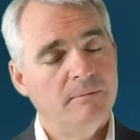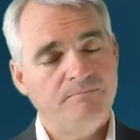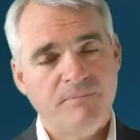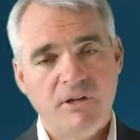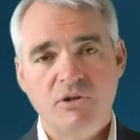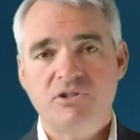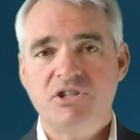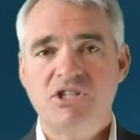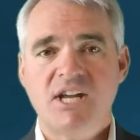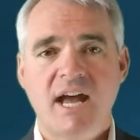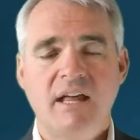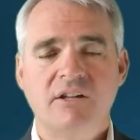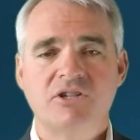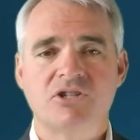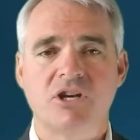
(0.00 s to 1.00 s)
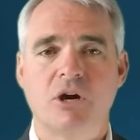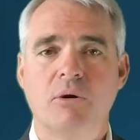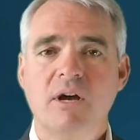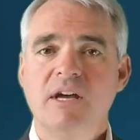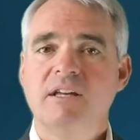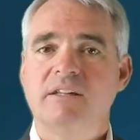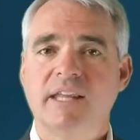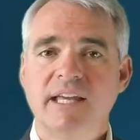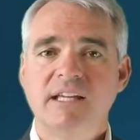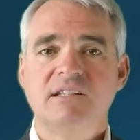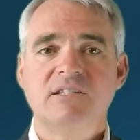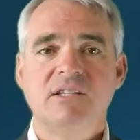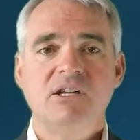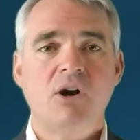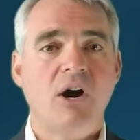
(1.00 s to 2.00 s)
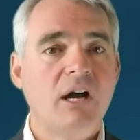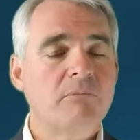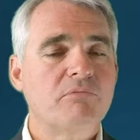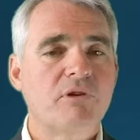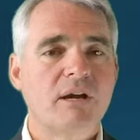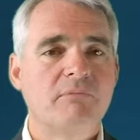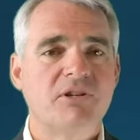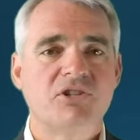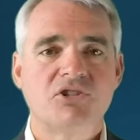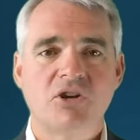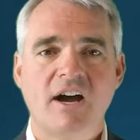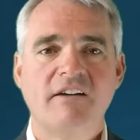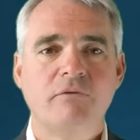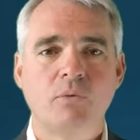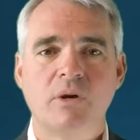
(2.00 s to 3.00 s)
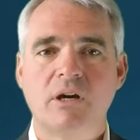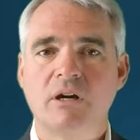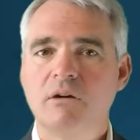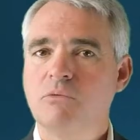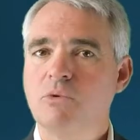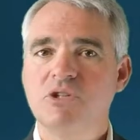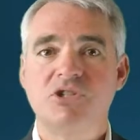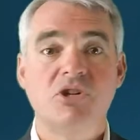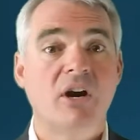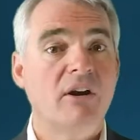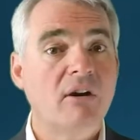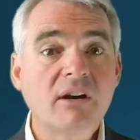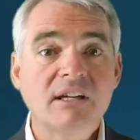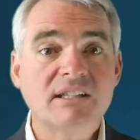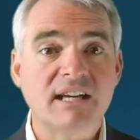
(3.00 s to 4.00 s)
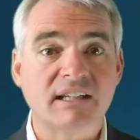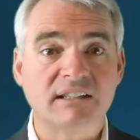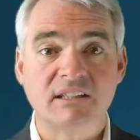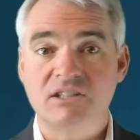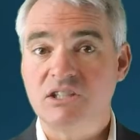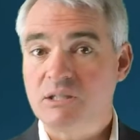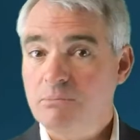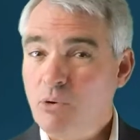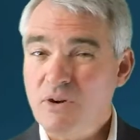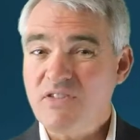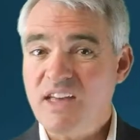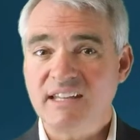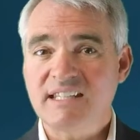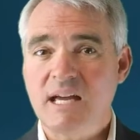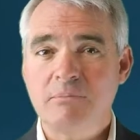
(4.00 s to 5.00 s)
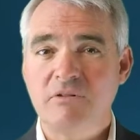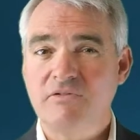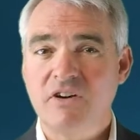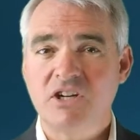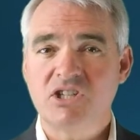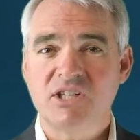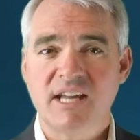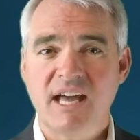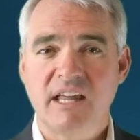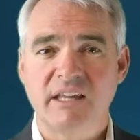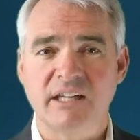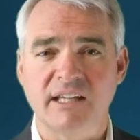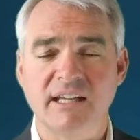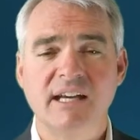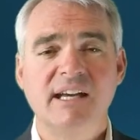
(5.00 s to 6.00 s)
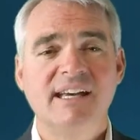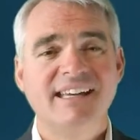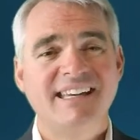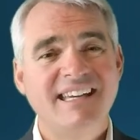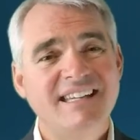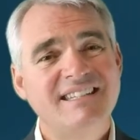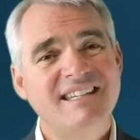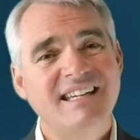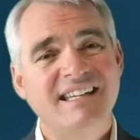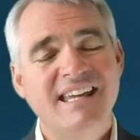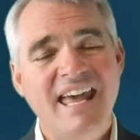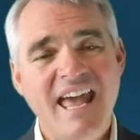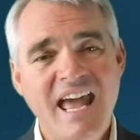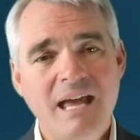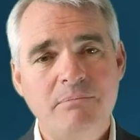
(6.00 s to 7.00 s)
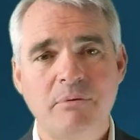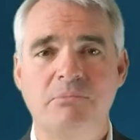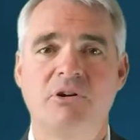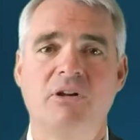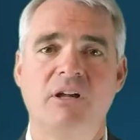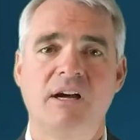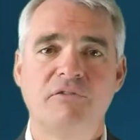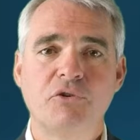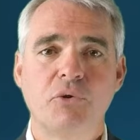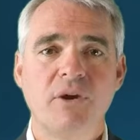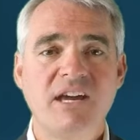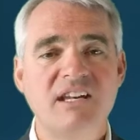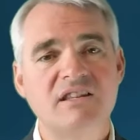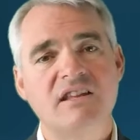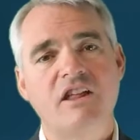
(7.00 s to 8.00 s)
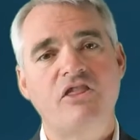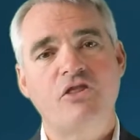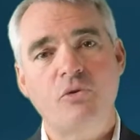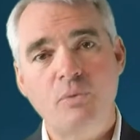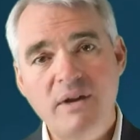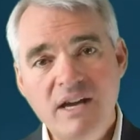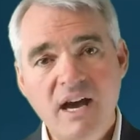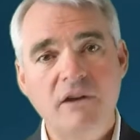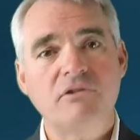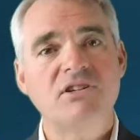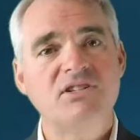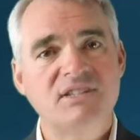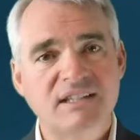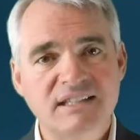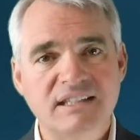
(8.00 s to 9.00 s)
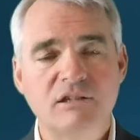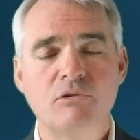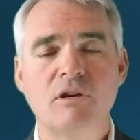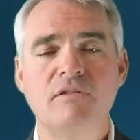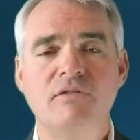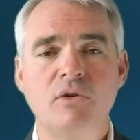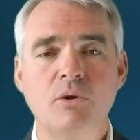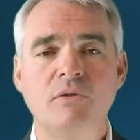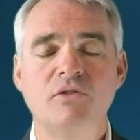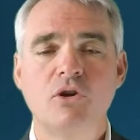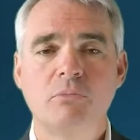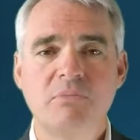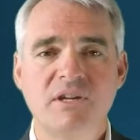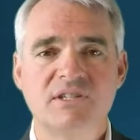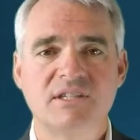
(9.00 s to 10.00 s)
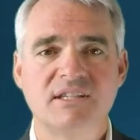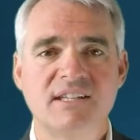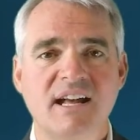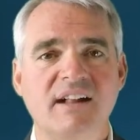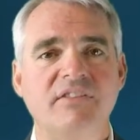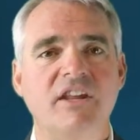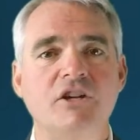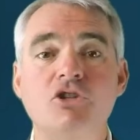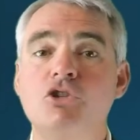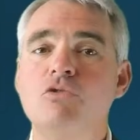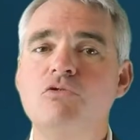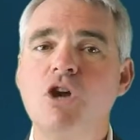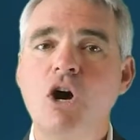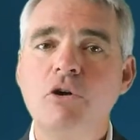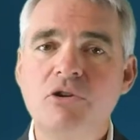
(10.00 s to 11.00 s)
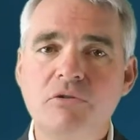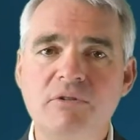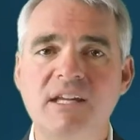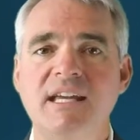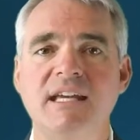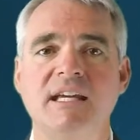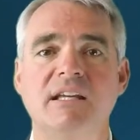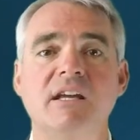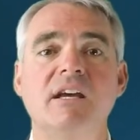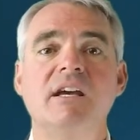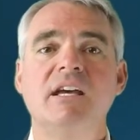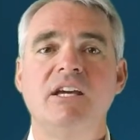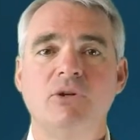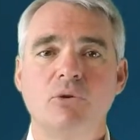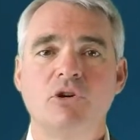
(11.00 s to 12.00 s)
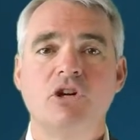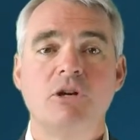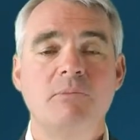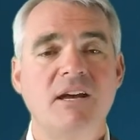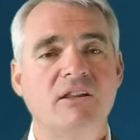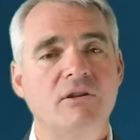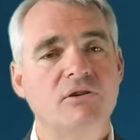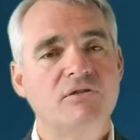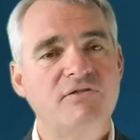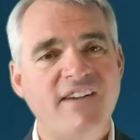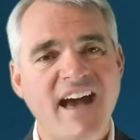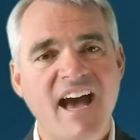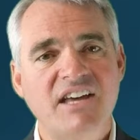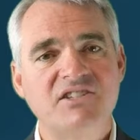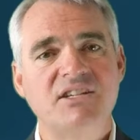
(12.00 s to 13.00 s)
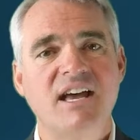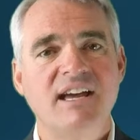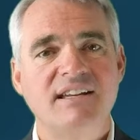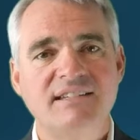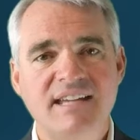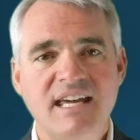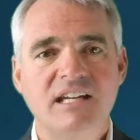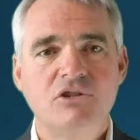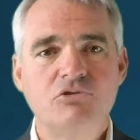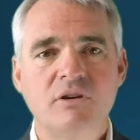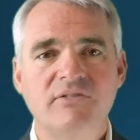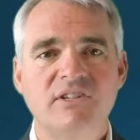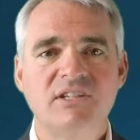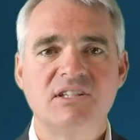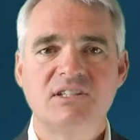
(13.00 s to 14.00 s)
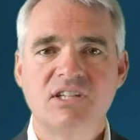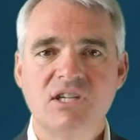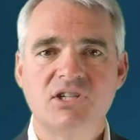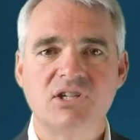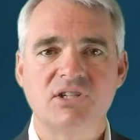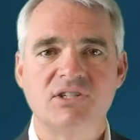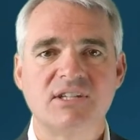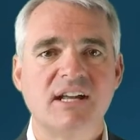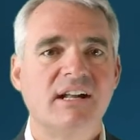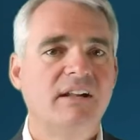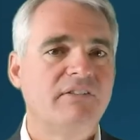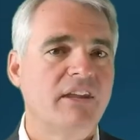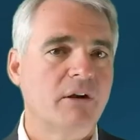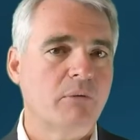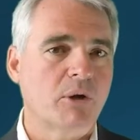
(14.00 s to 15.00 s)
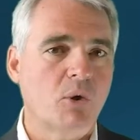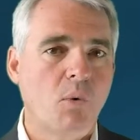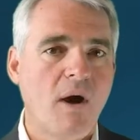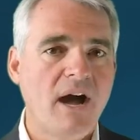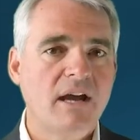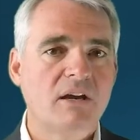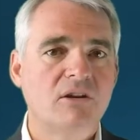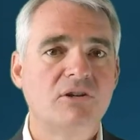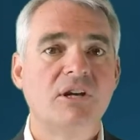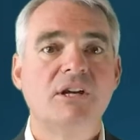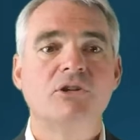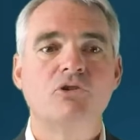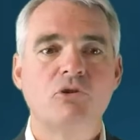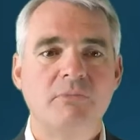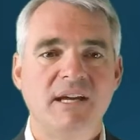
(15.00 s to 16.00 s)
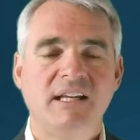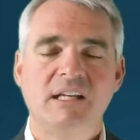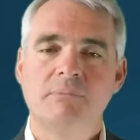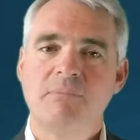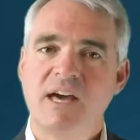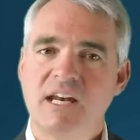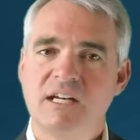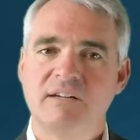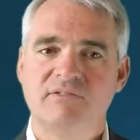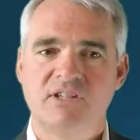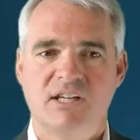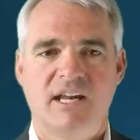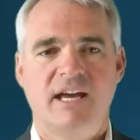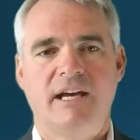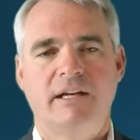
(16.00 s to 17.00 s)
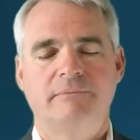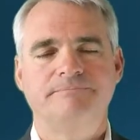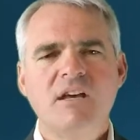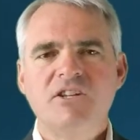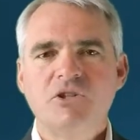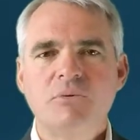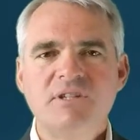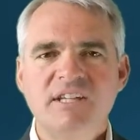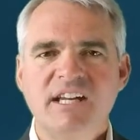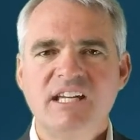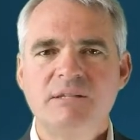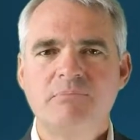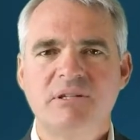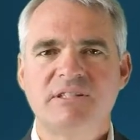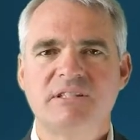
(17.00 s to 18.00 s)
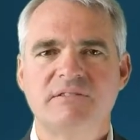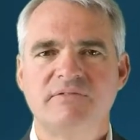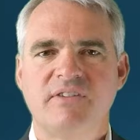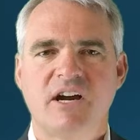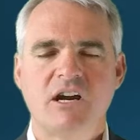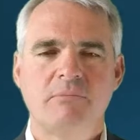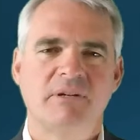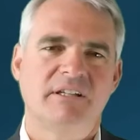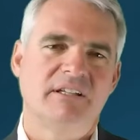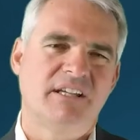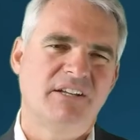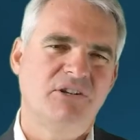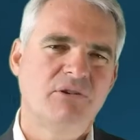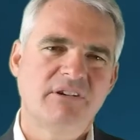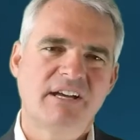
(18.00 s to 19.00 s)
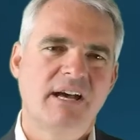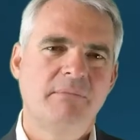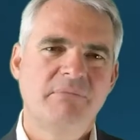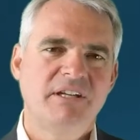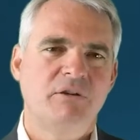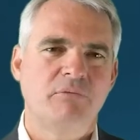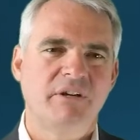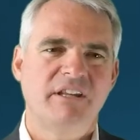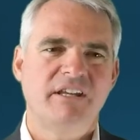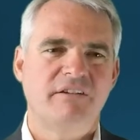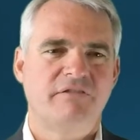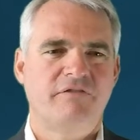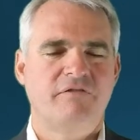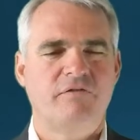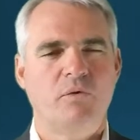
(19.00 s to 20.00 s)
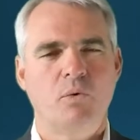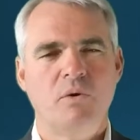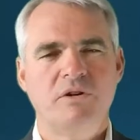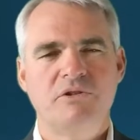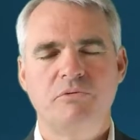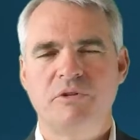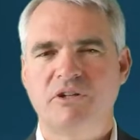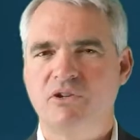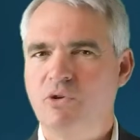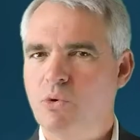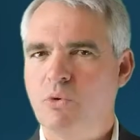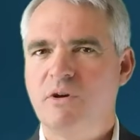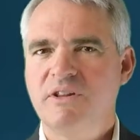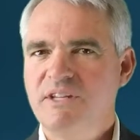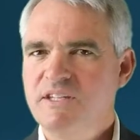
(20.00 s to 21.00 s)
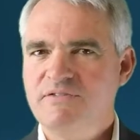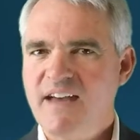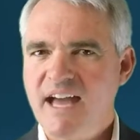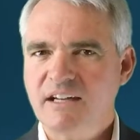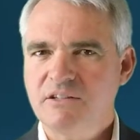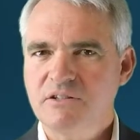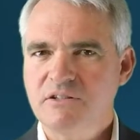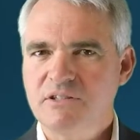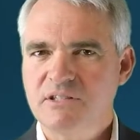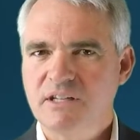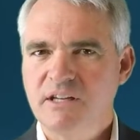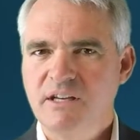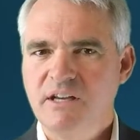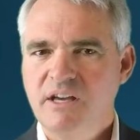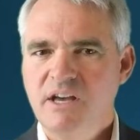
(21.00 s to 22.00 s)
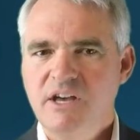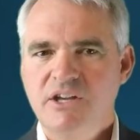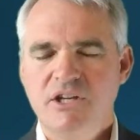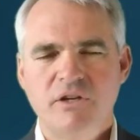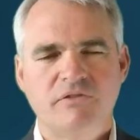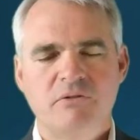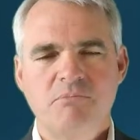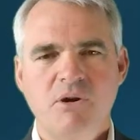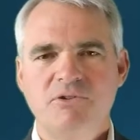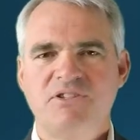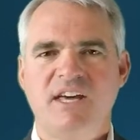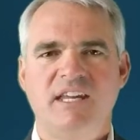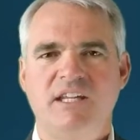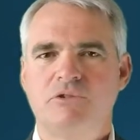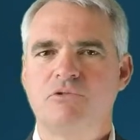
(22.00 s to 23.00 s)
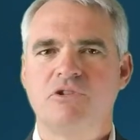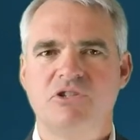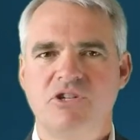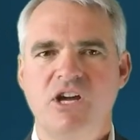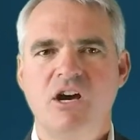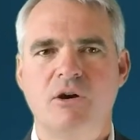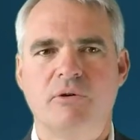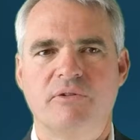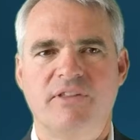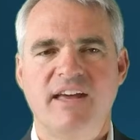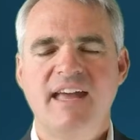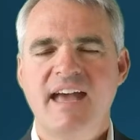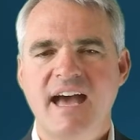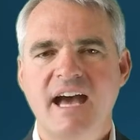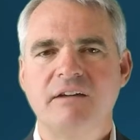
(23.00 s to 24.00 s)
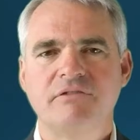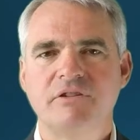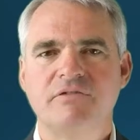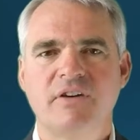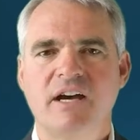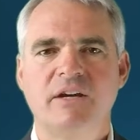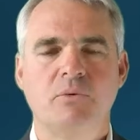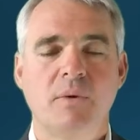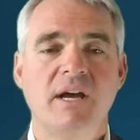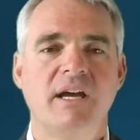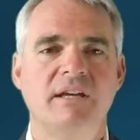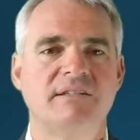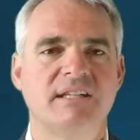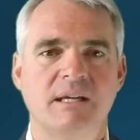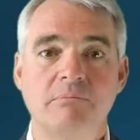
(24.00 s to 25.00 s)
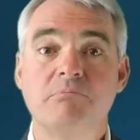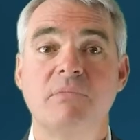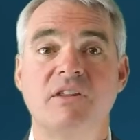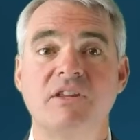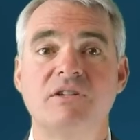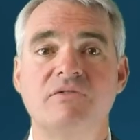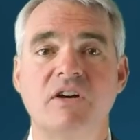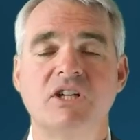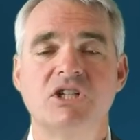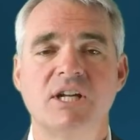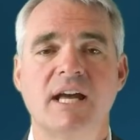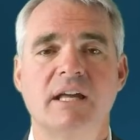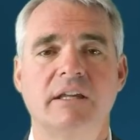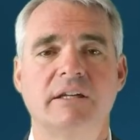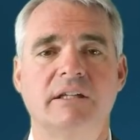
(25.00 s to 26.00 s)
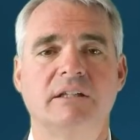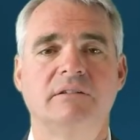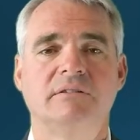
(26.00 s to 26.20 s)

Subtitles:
Here's the challenge though. Legacy on-premise software was not architected to support that type of functionality. It's incapable of creating that 360-degree view of your business that you need in order to make those fast, data-driven decisions that are required to remain competitive today. So in today's business environment, can your company really afford to ignore these factors? For most, that answer is no. They have to find ways to implement this functionality.